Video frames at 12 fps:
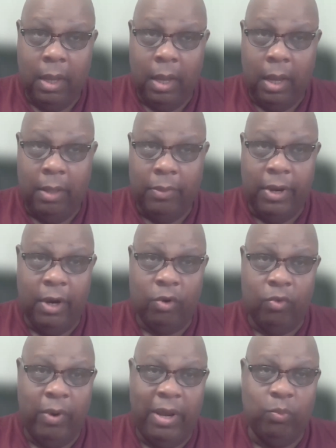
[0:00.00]
Uh, there
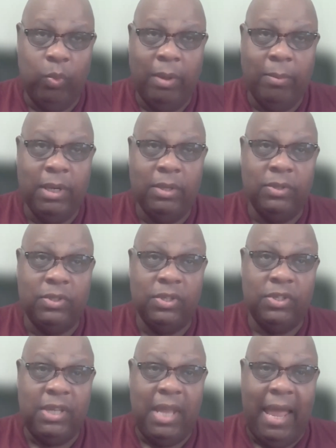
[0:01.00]
are great women in
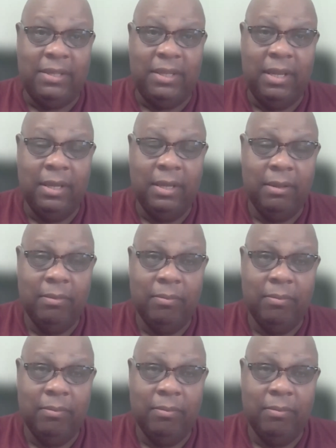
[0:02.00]
society.